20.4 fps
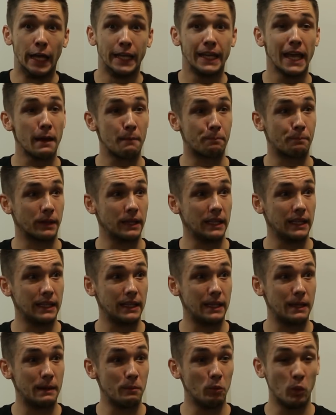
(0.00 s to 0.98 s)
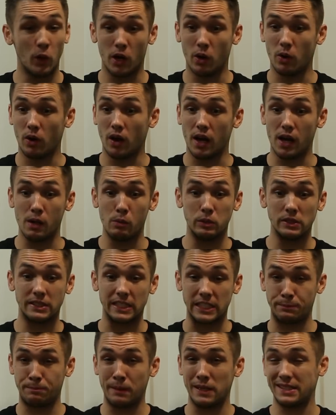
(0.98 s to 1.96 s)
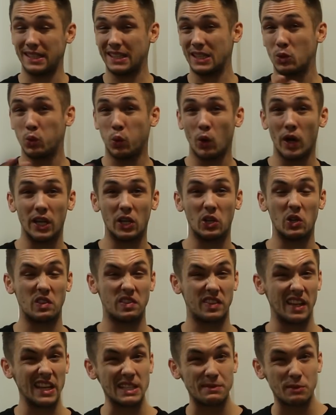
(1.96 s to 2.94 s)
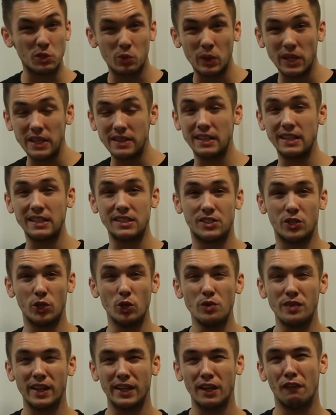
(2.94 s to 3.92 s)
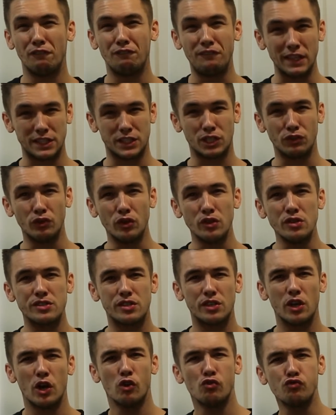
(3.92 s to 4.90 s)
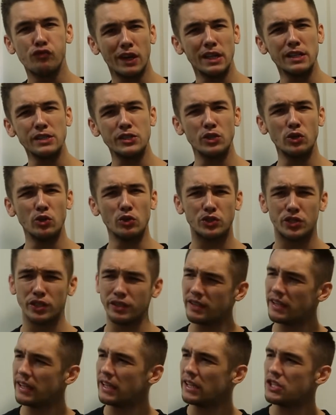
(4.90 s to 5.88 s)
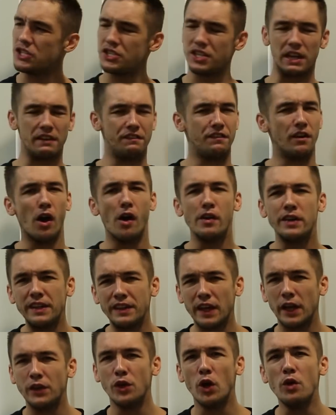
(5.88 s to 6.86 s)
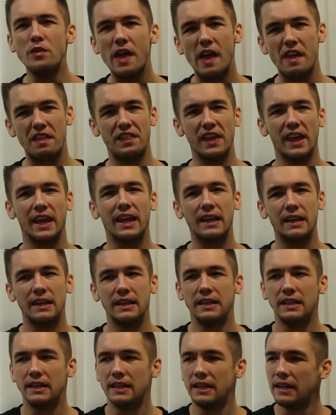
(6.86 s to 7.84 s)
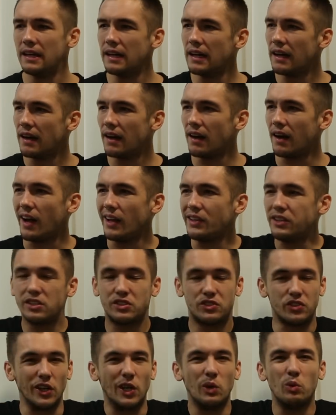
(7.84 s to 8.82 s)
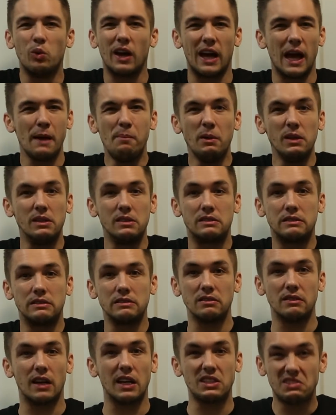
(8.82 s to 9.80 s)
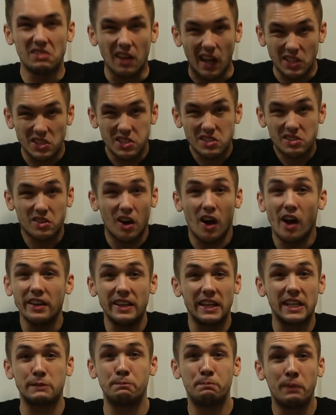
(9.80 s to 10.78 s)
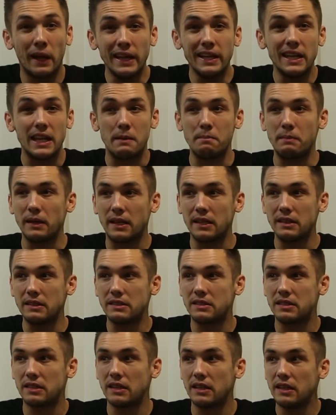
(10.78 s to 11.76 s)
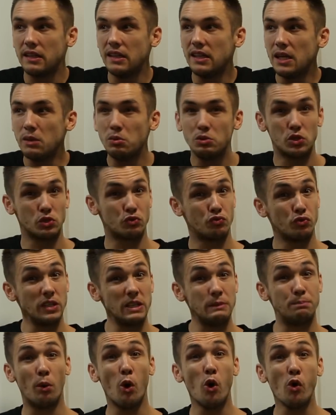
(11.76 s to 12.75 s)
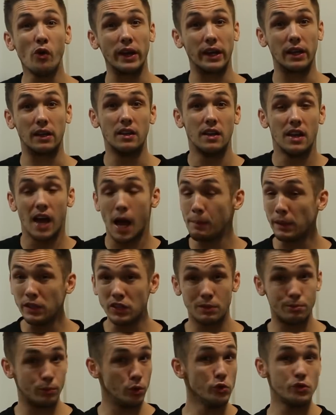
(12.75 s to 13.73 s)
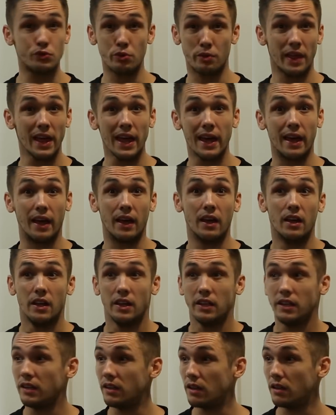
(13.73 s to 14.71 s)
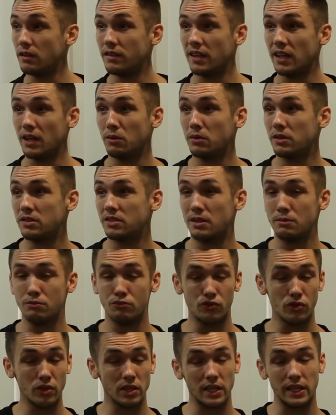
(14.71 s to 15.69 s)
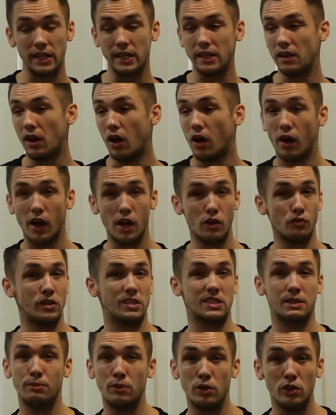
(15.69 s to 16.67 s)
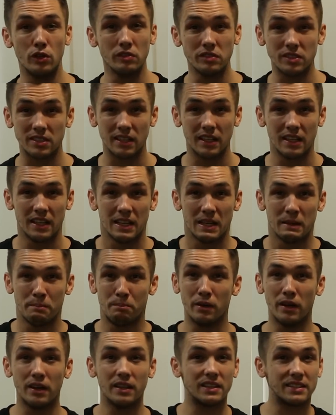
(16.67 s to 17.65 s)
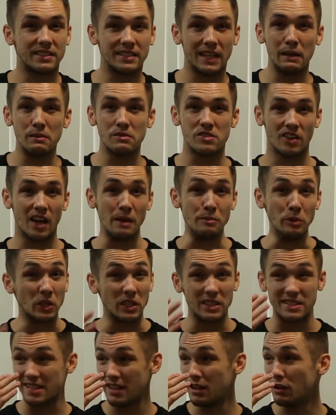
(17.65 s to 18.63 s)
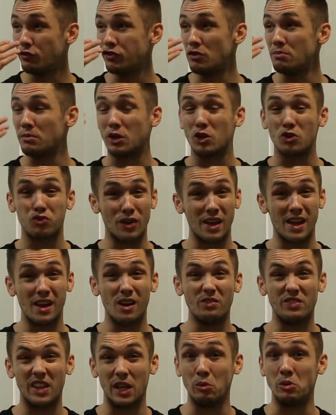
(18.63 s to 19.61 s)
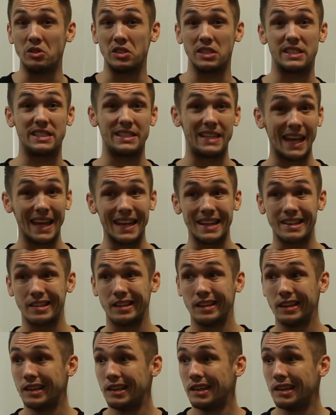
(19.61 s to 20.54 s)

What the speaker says: Yep, well, I was expecting quite good things between these two. They are veterans, Randy Orton, Jeff Hardy, they know their thing. I just don't know what happens. I just can't explain it because it was just really boring. I mean, the moves were there. You know, there were some really high-risk moves, but at the same time, you could tell from the crowd, they were just dead.